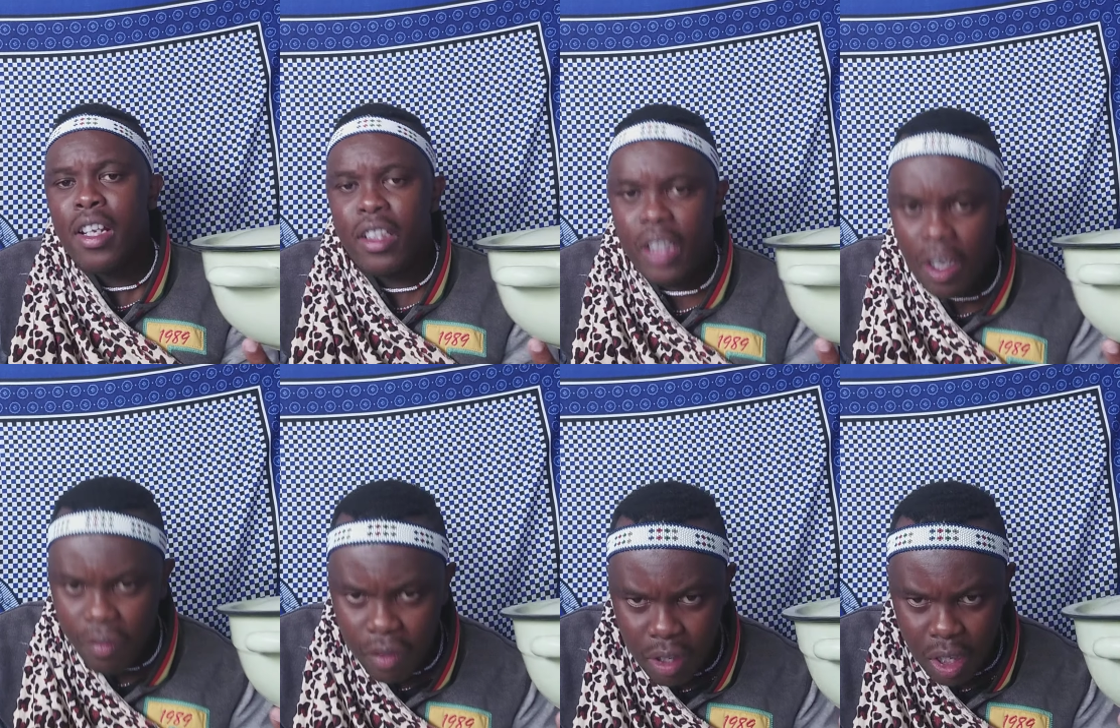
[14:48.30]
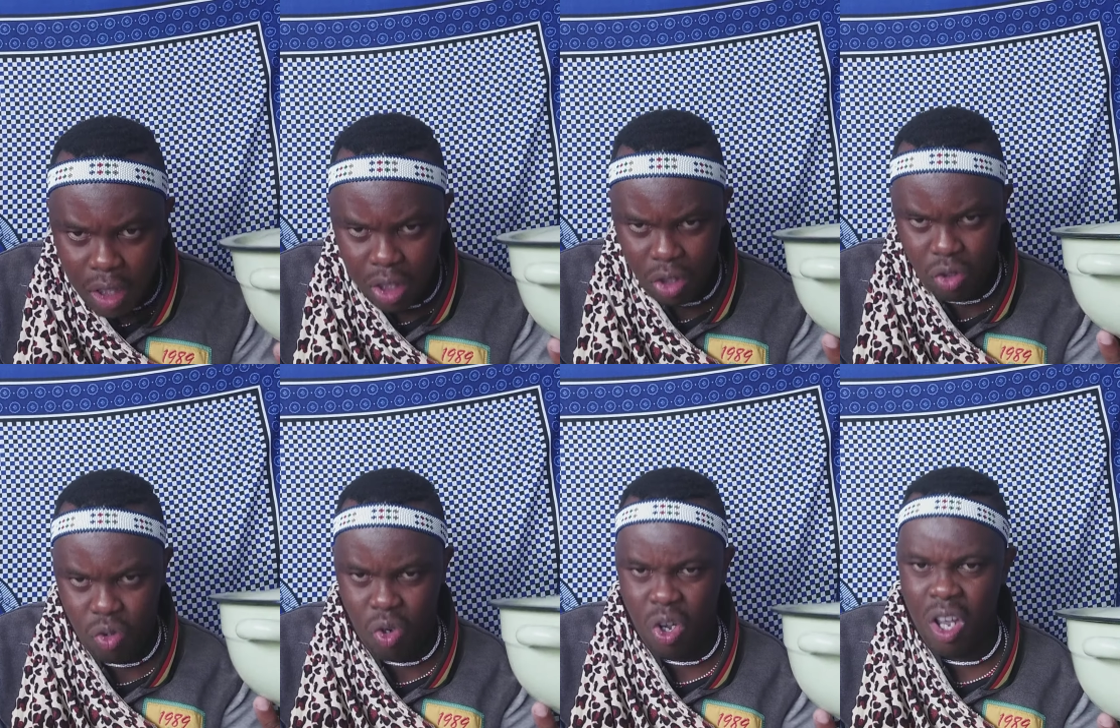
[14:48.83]
definitely
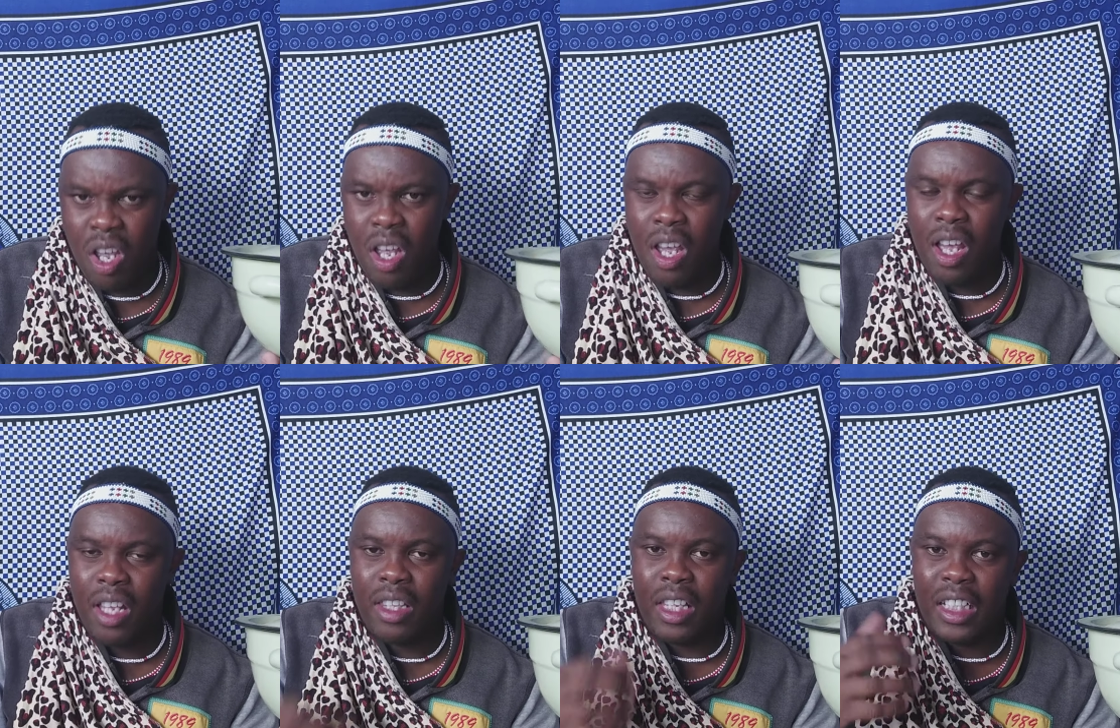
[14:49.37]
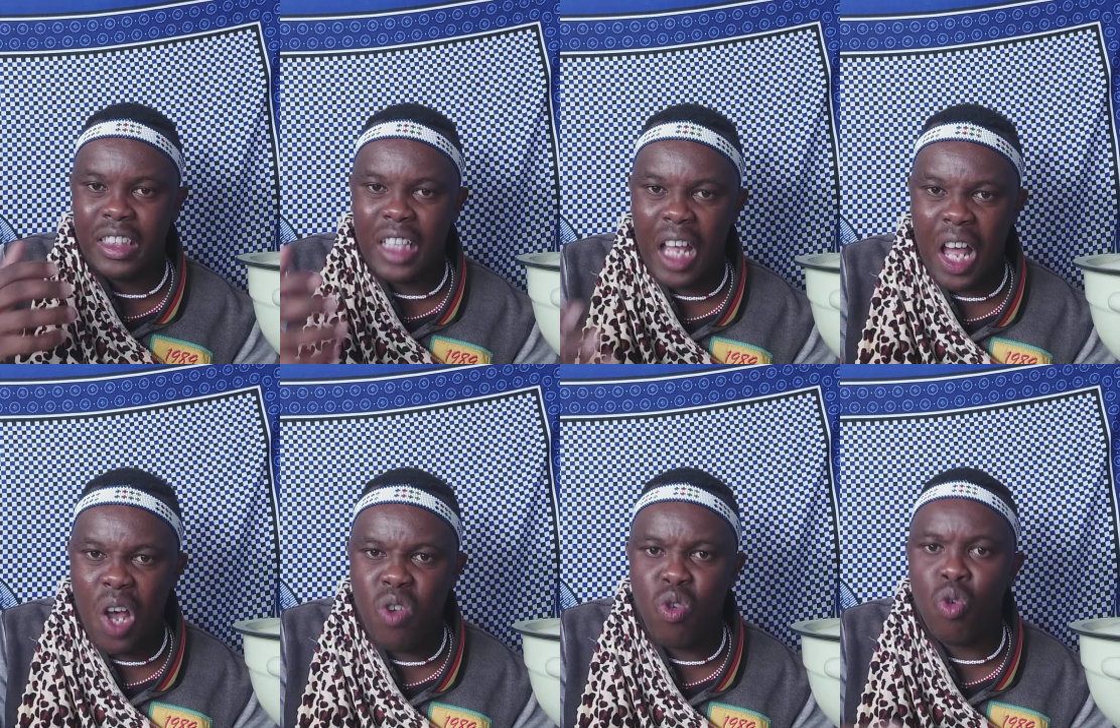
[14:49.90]
sure. That's
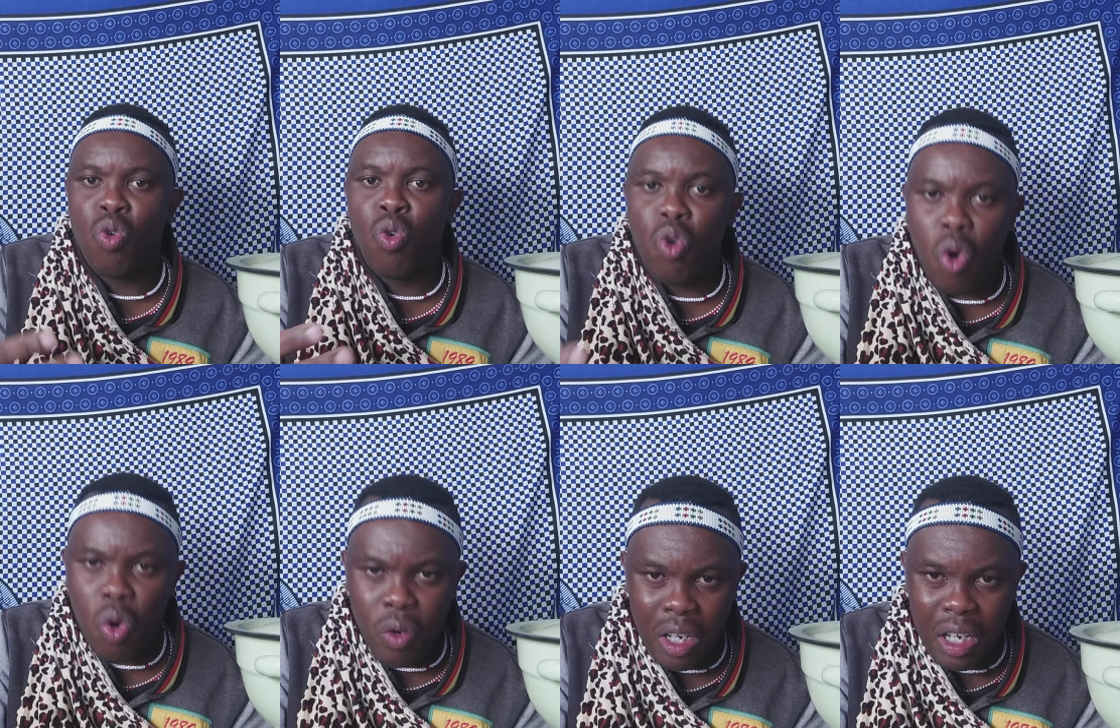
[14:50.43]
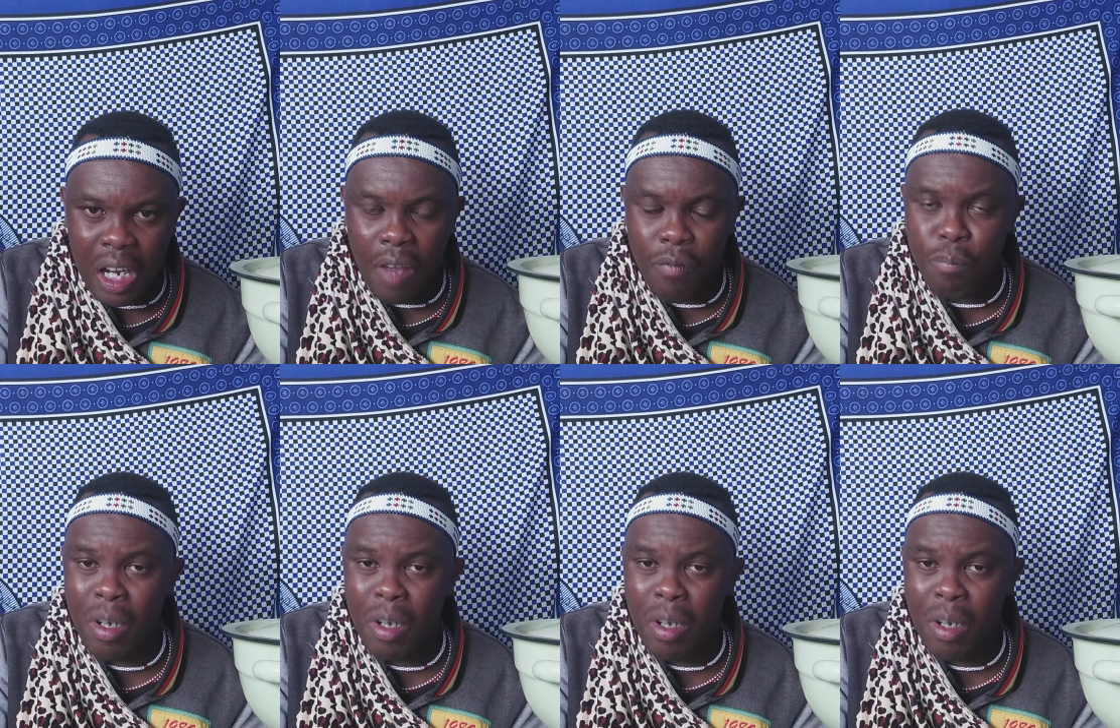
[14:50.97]
how you grow in life.